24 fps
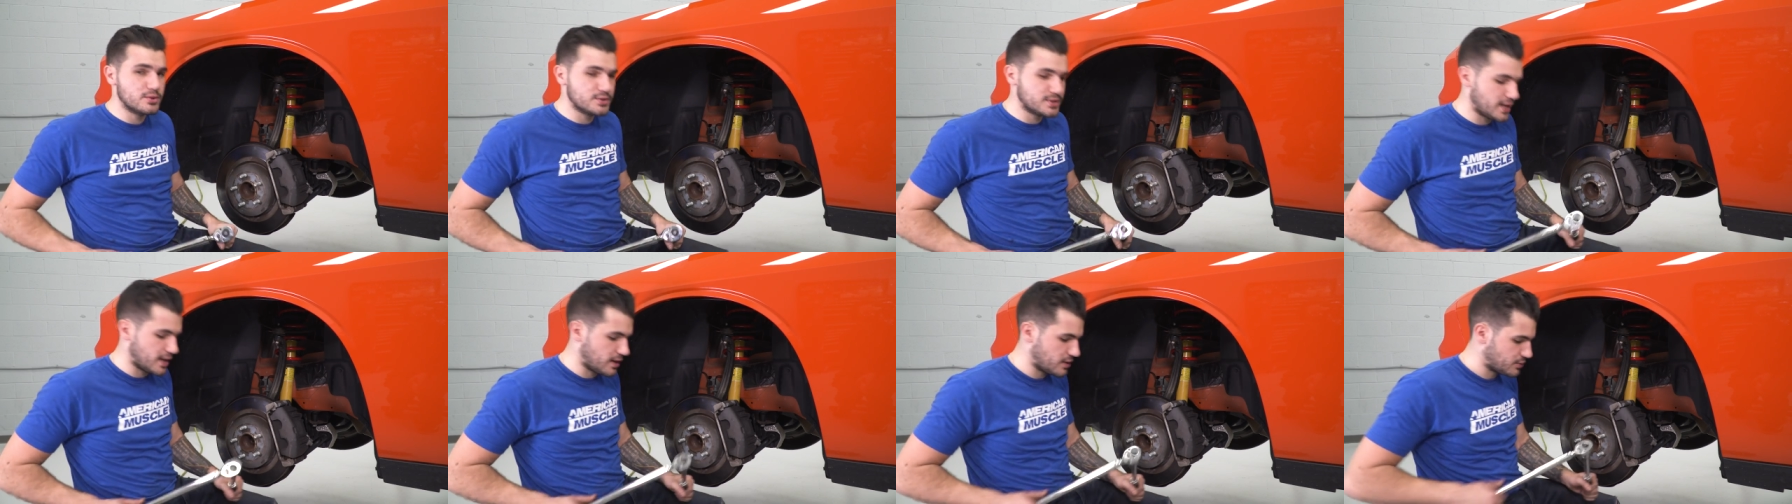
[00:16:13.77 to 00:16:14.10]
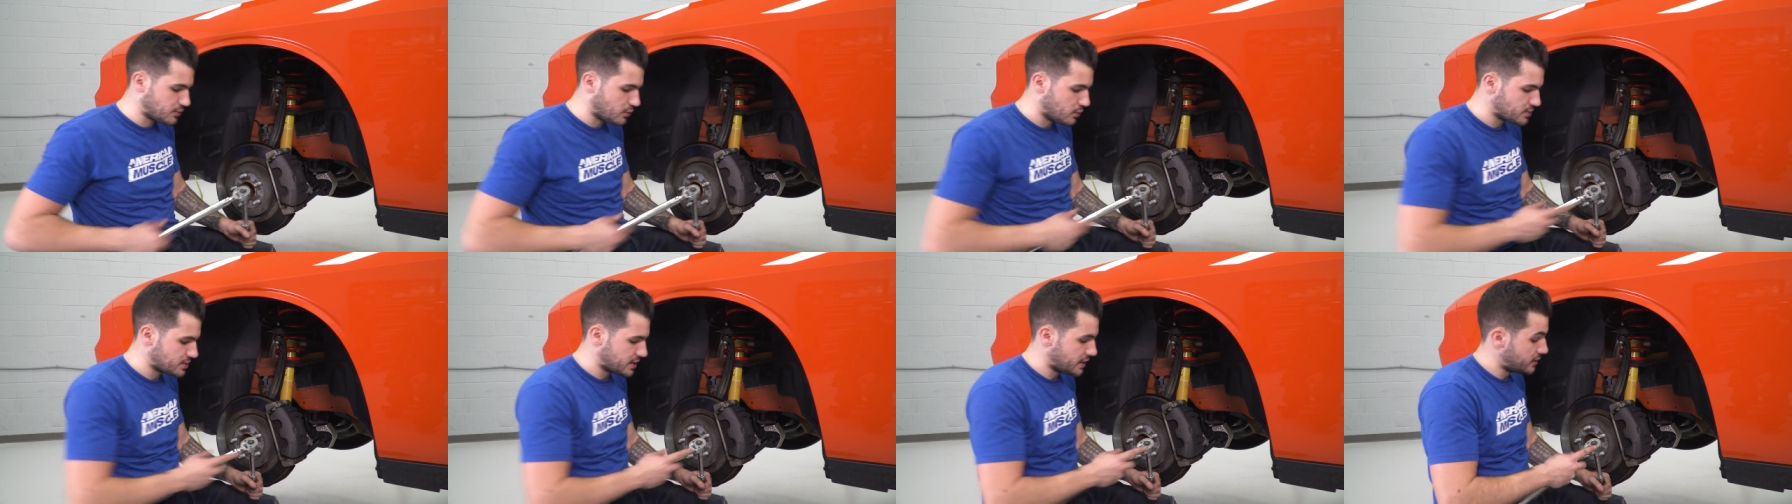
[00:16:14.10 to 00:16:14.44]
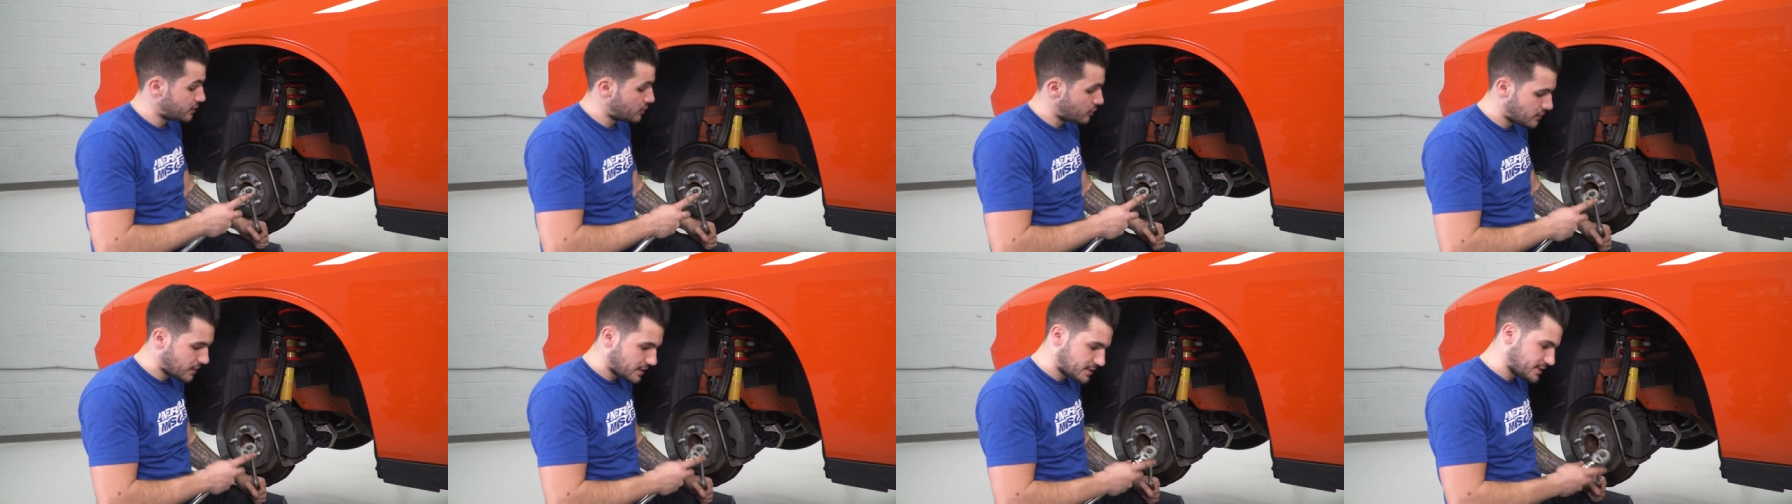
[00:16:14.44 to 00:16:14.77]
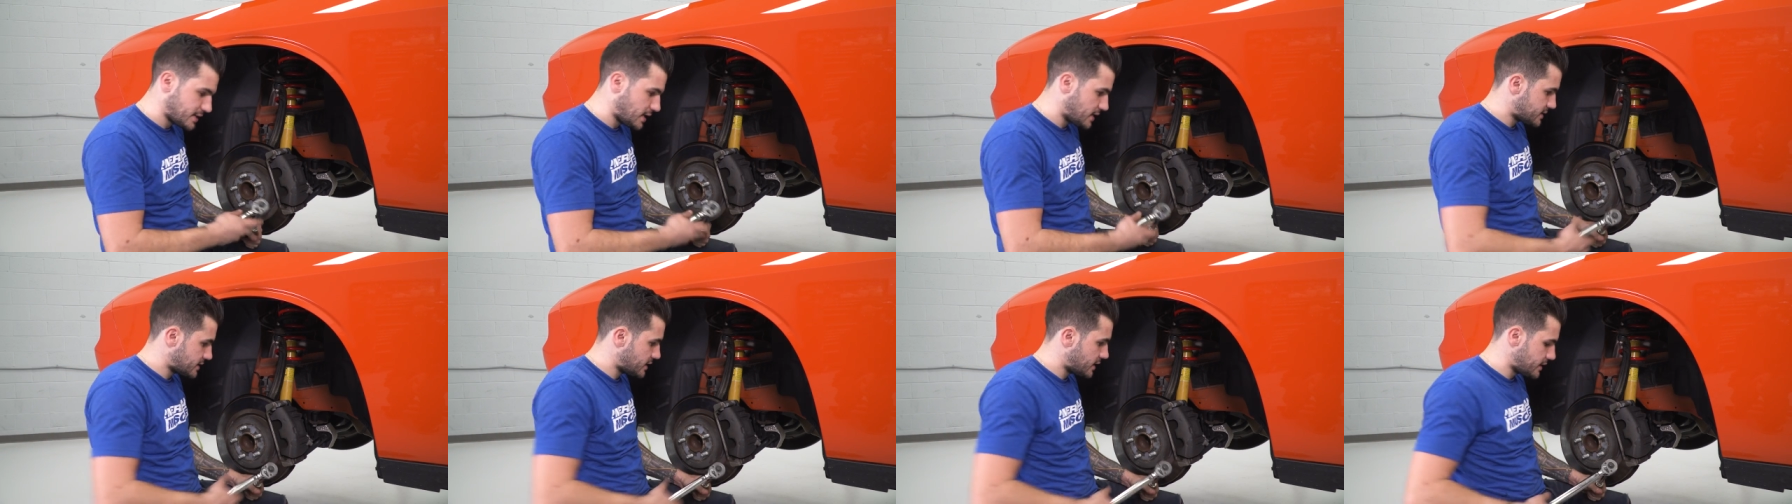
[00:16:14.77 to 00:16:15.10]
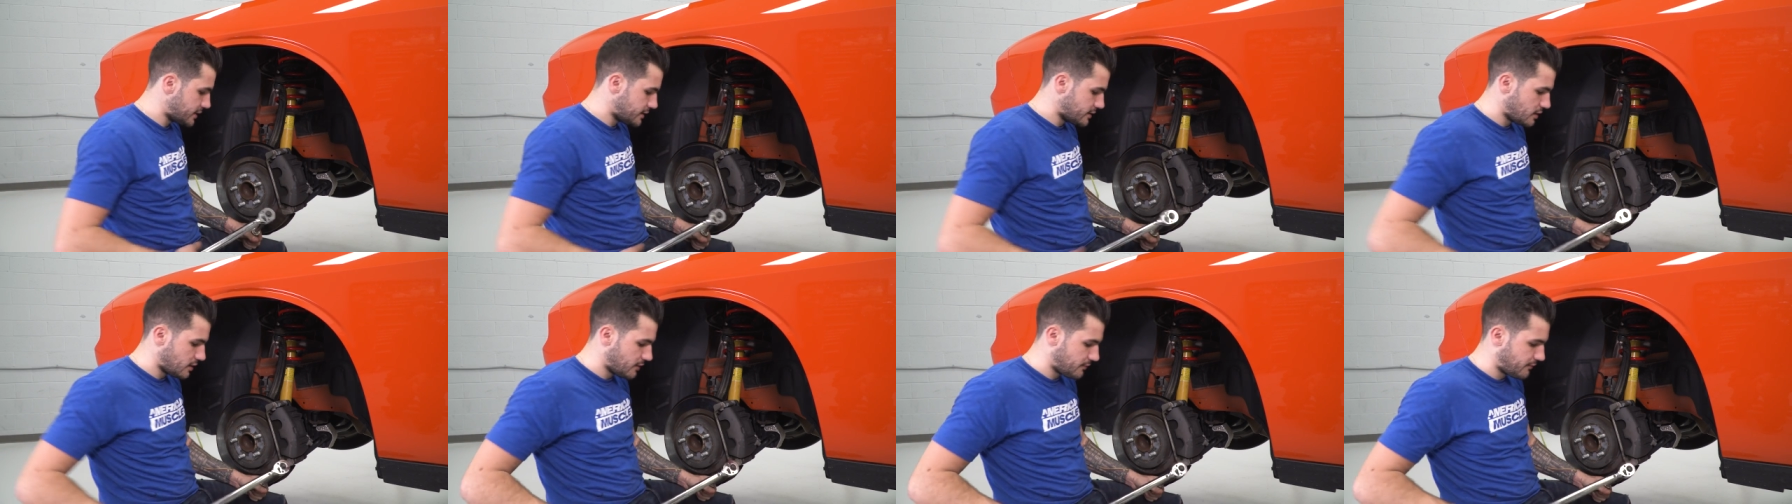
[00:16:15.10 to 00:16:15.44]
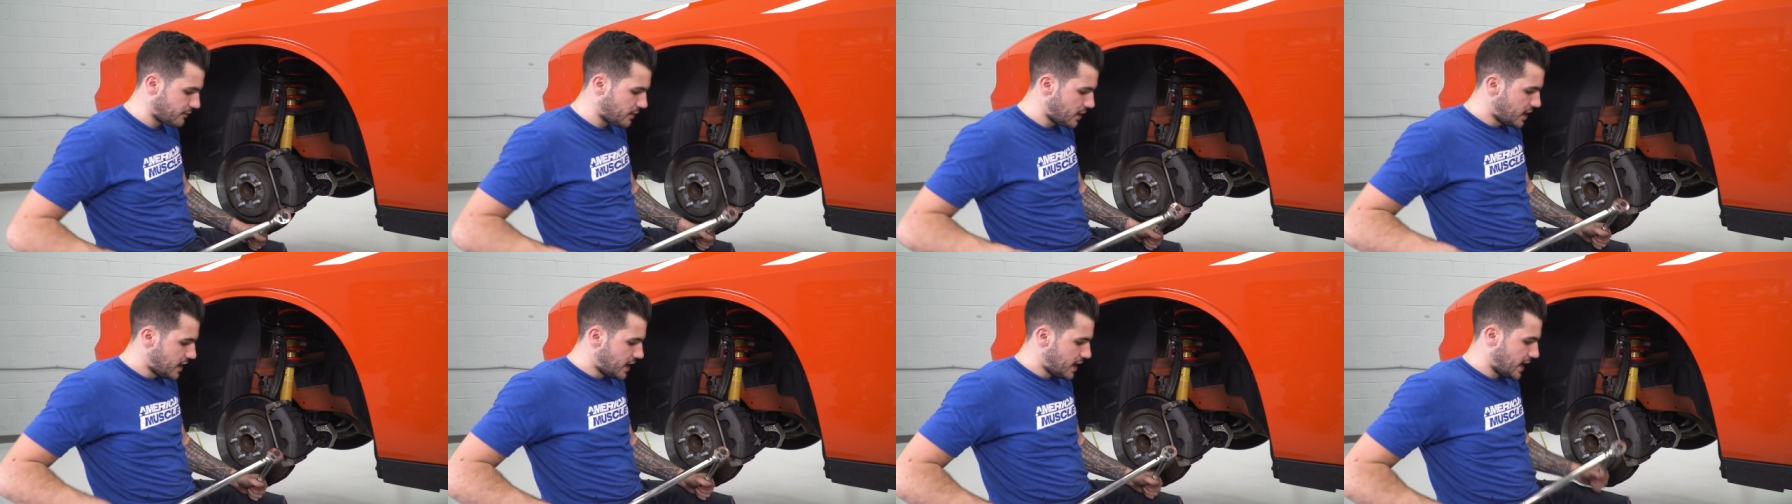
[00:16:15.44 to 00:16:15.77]
use air tools. I know that's not tight
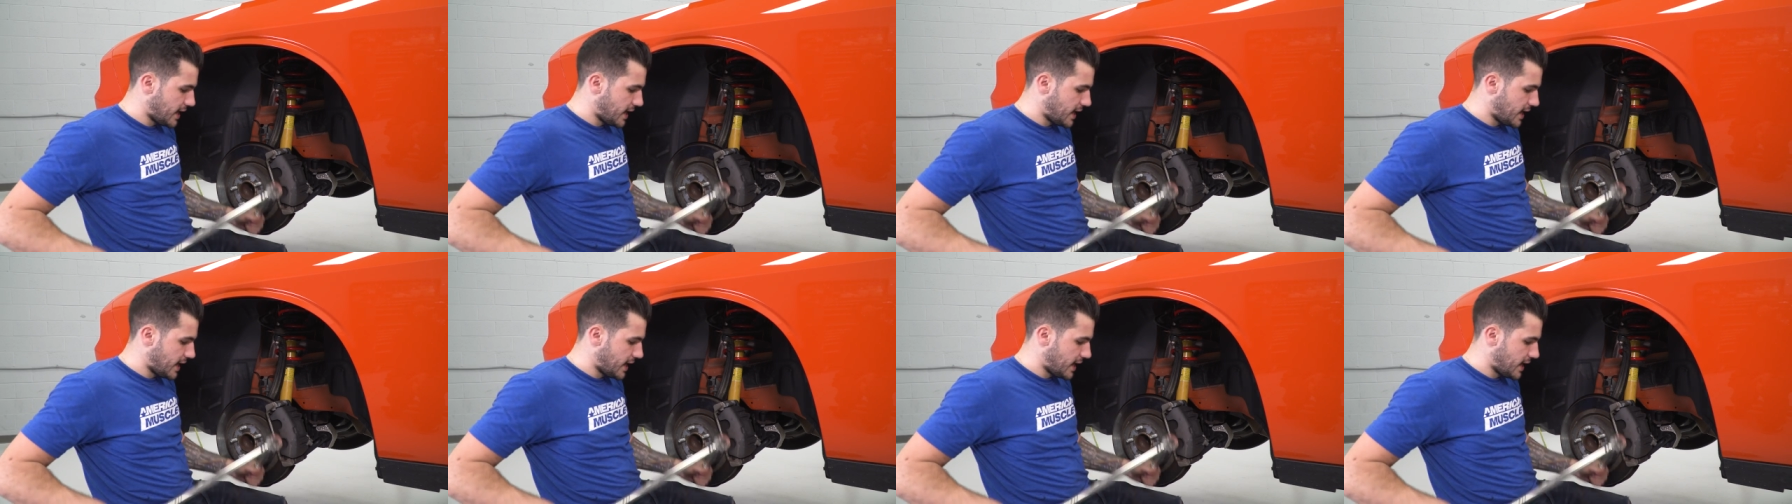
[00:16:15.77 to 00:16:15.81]
enough.